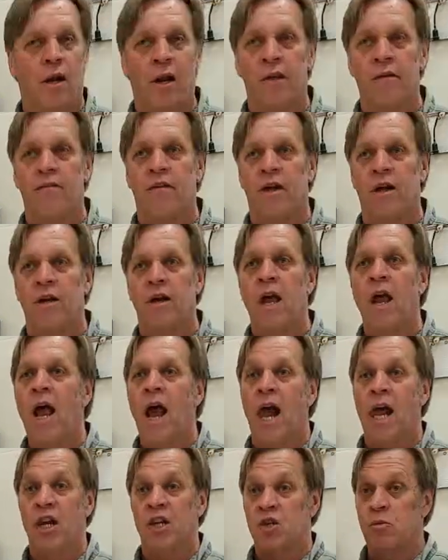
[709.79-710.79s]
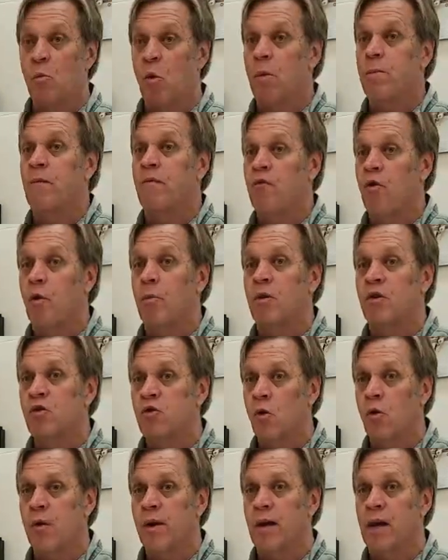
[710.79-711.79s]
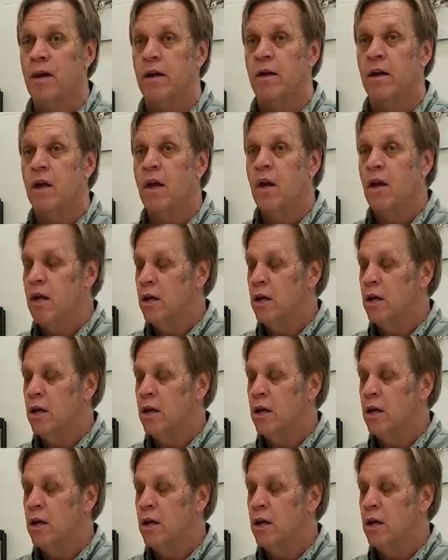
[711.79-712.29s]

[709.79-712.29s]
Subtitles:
to live in, and it's more performance-oriented.